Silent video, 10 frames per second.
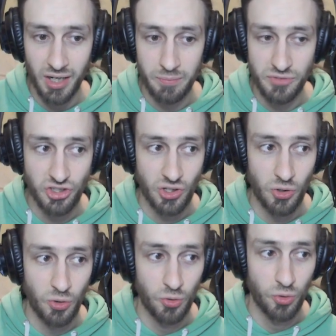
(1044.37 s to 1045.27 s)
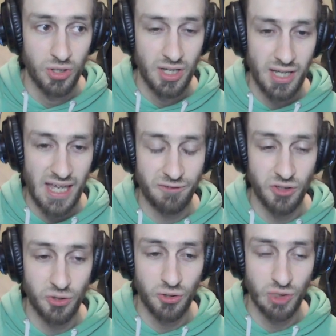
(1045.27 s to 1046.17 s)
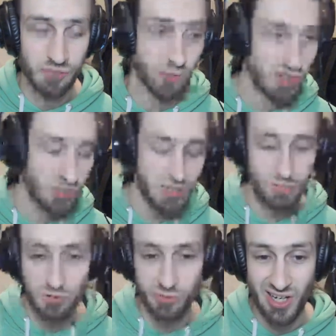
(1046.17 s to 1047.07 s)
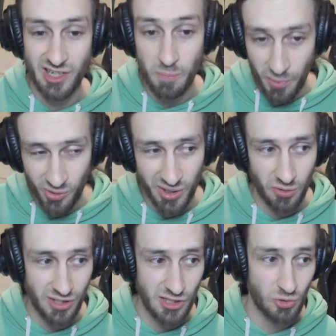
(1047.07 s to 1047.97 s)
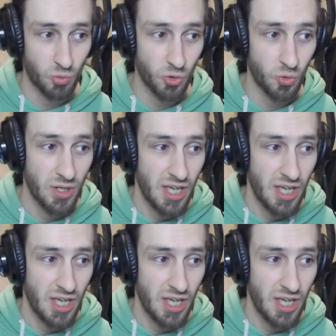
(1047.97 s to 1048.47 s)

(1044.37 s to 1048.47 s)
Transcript: So if you're doing the movement and you're bonking this wall,